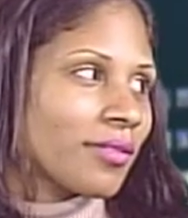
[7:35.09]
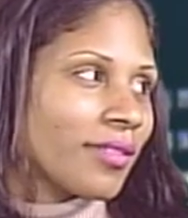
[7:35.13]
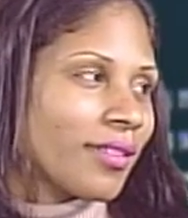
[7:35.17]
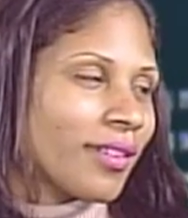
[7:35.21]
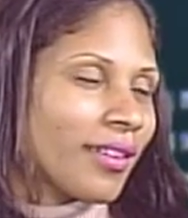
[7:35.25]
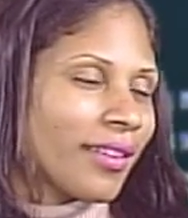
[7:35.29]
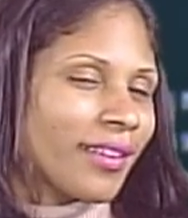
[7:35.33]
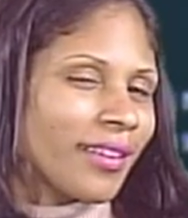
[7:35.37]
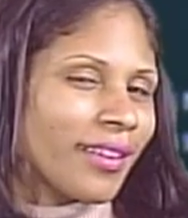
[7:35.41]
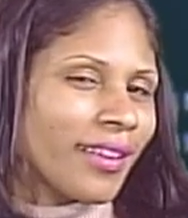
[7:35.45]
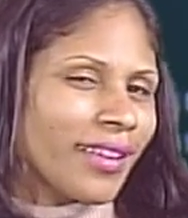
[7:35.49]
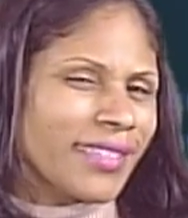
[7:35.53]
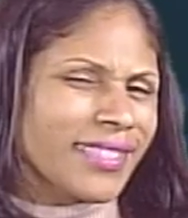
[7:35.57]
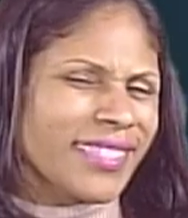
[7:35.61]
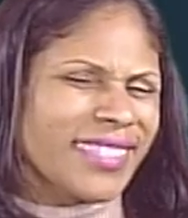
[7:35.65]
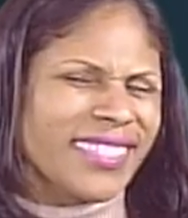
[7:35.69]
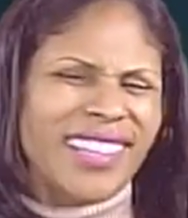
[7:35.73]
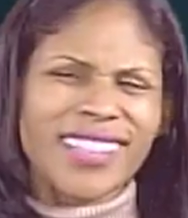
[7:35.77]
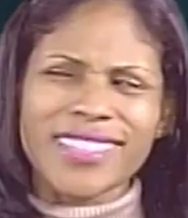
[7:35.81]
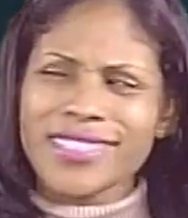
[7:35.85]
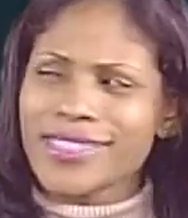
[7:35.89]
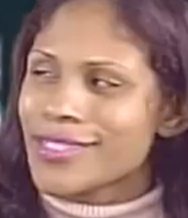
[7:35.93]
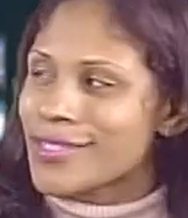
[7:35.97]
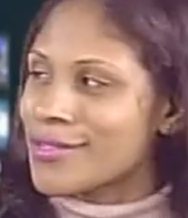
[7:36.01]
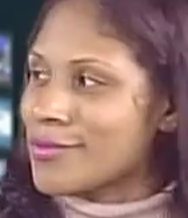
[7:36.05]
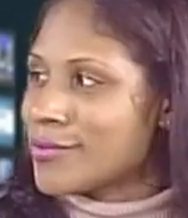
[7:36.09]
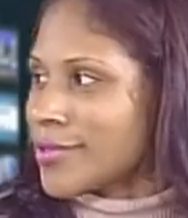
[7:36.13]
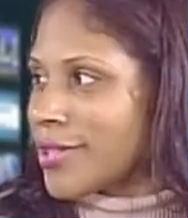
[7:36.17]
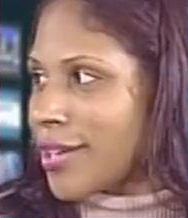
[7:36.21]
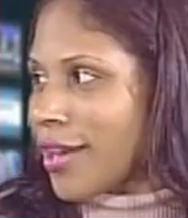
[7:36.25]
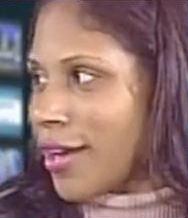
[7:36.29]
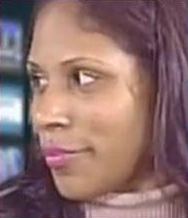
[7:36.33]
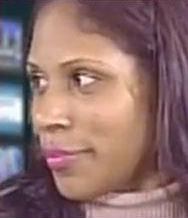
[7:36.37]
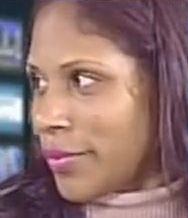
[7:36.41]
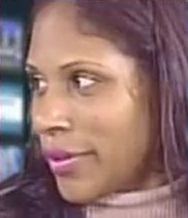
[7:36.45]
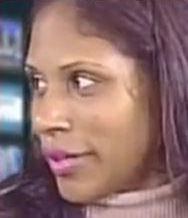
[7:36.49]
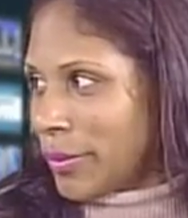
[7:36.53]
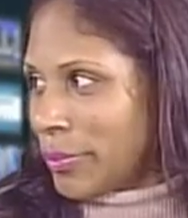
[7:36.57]
mm-hmm. a, a, sensitive
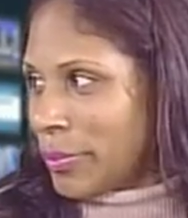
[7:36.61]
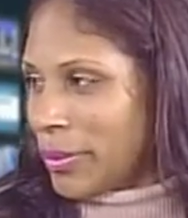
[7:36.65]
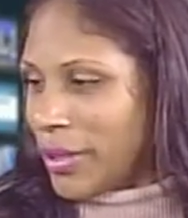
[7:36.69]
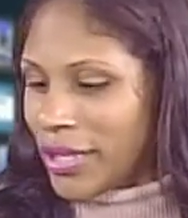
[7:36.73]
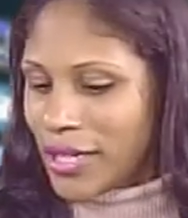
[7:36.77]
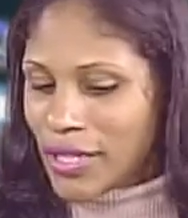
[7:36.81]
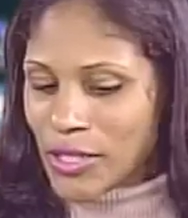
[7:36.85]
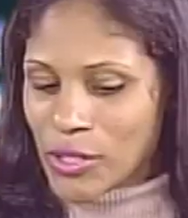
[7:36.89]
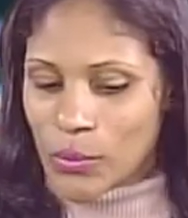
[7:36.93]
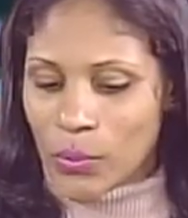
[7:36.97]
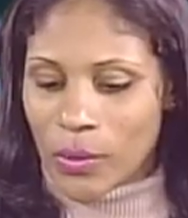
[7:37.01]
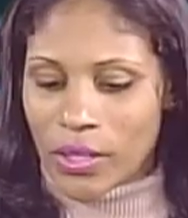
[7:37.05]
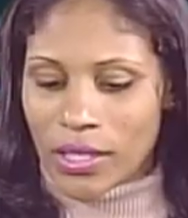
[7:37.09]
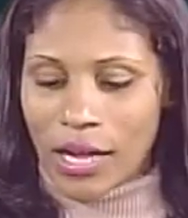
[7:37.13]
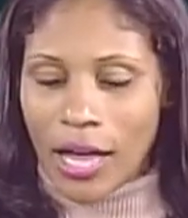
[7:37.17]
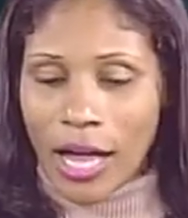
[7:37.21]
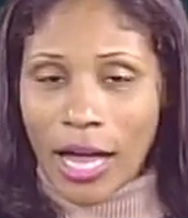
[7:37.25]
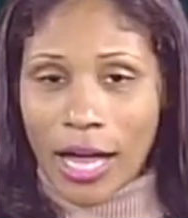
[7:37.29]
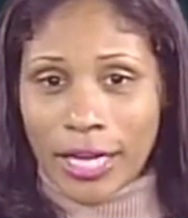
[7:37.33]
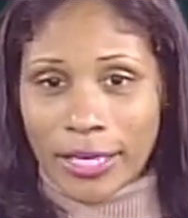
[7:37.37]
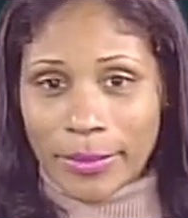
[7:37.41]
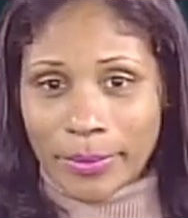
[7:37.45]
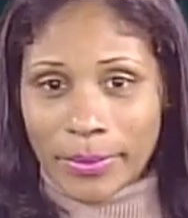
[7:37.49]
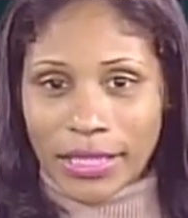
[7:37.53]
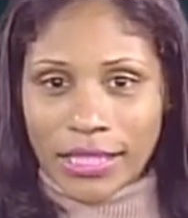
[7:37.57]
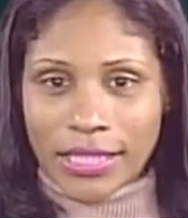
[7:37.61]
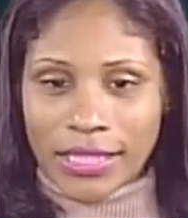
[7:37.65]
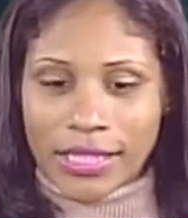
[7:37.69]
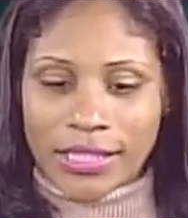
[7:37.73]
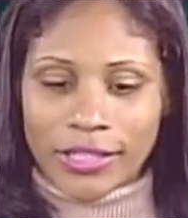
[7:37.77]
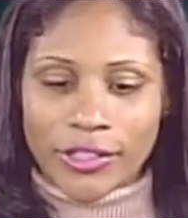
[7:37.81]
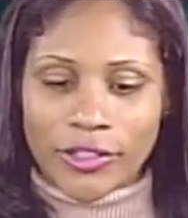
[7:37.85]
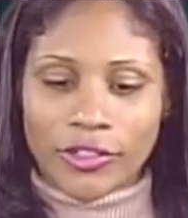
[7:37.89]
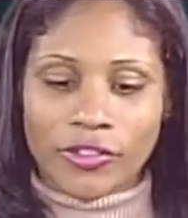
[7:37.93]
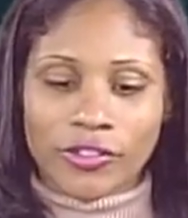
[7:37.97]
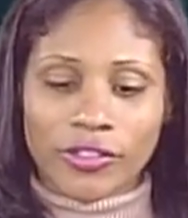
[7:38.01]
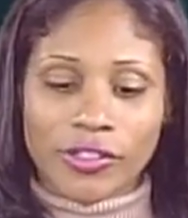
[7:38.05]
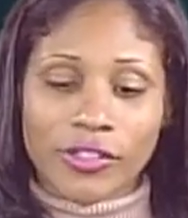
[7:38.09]
topic, mm-hmm. because mm-hmm. what I may
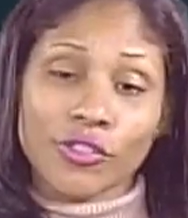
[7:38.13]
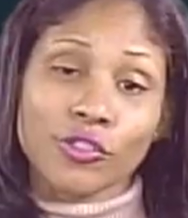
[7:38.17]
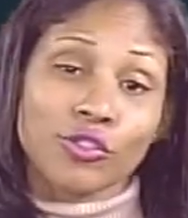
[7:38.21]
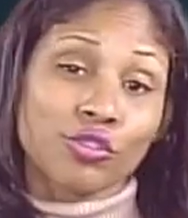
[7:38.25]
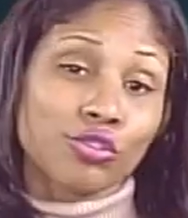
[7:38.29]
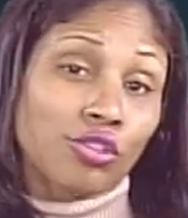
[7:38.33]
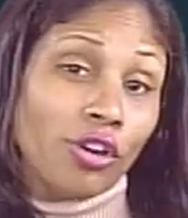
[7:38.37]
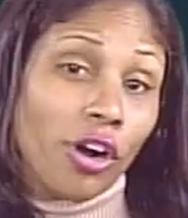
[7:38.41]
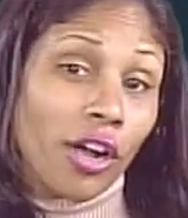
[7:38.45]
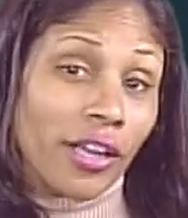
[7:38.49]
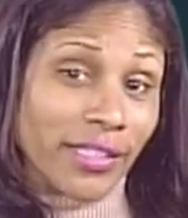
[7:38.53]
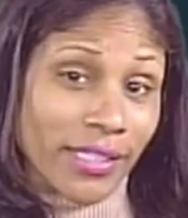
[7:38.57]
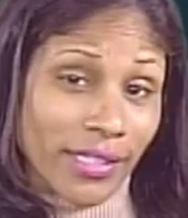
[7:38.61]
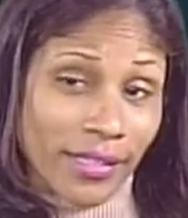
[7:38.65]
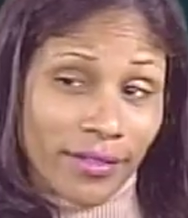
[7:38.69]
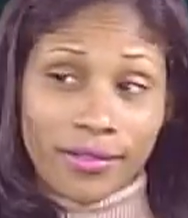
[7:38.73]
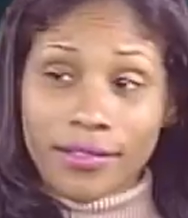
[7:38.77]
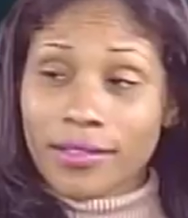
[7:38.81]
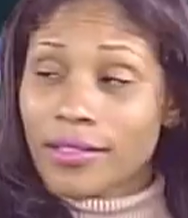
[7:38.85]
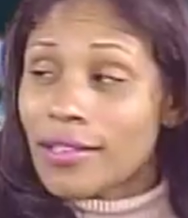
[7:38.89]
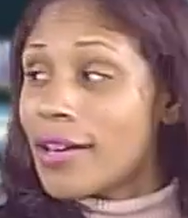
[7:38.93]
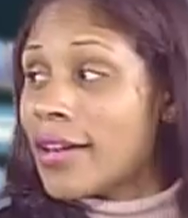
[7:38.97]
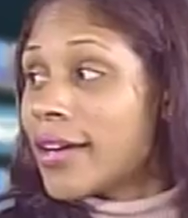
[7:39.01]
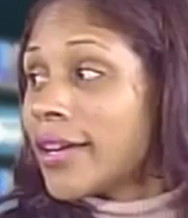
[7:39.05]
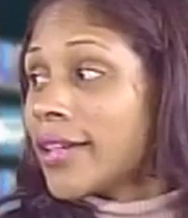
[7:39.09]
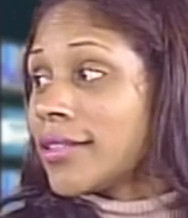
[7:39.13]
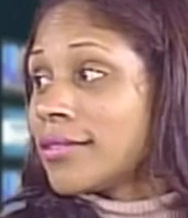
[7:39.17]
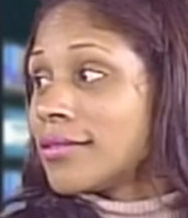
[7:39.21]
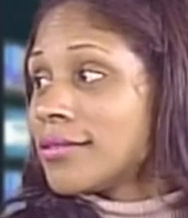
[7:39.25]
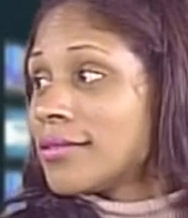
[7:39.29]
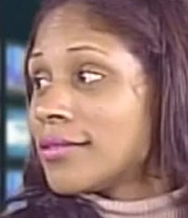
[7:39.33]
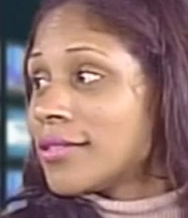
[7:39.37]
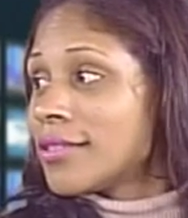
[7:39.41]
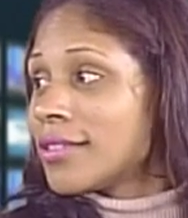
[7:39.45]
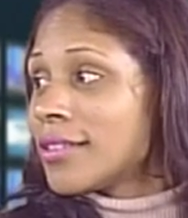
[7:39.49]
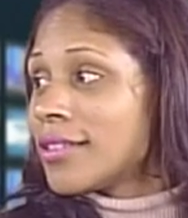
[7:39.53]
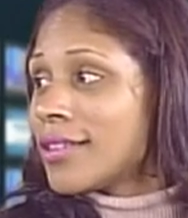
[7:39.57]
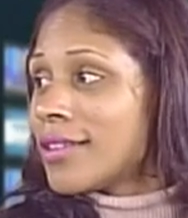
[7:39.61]
consider is crossing the line.
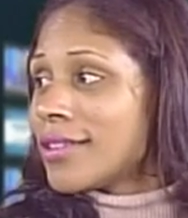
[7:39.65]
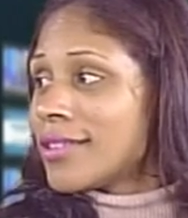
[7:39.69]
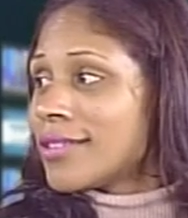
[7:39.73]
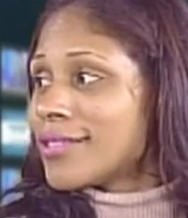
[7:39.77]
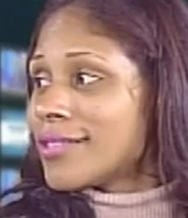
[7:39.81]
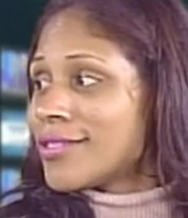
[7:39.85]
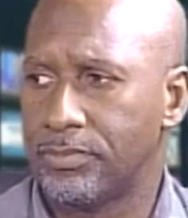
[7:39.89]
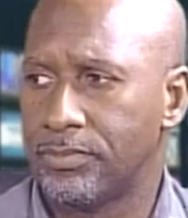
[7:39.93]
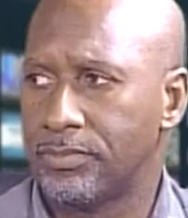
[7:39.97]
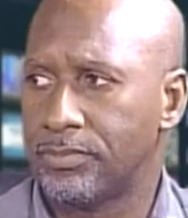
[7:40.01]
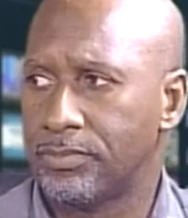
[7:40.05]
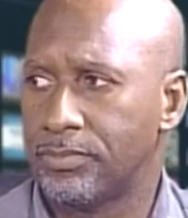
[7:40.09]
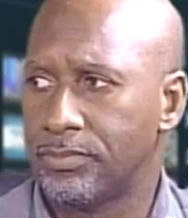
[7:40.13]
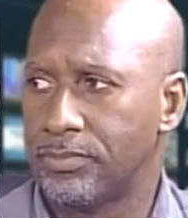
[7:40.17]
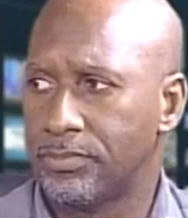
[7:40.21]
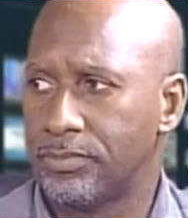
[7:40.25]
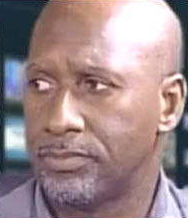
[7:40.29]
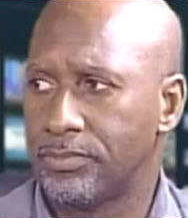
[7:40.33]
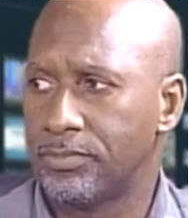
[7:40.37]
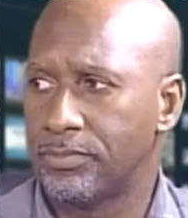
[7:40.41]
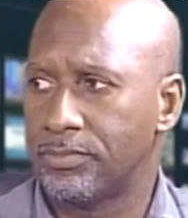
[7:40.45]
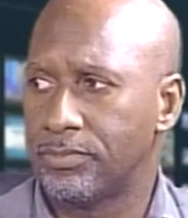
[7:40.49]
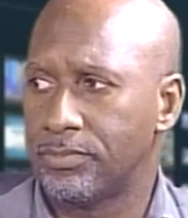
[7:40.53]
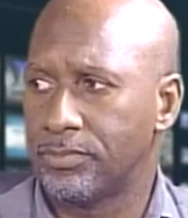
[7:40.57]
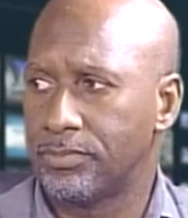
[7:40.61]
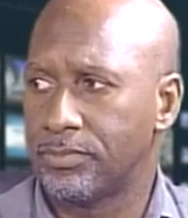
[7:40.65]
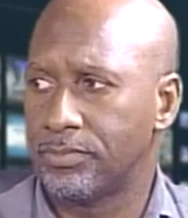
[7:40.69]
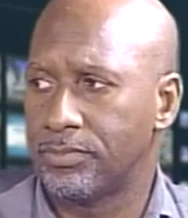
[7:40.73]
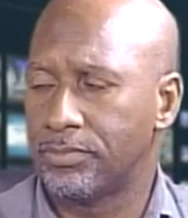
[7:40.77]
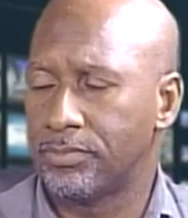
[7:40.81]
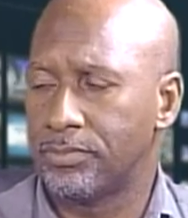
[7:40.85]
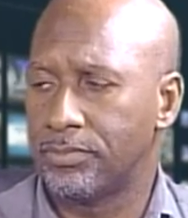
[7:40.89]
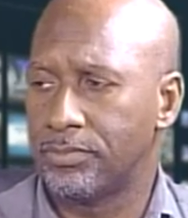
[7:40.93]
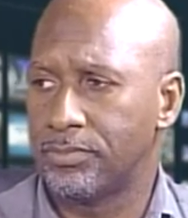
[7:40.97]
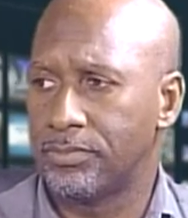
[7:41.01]
Mm-hmm you may not see that.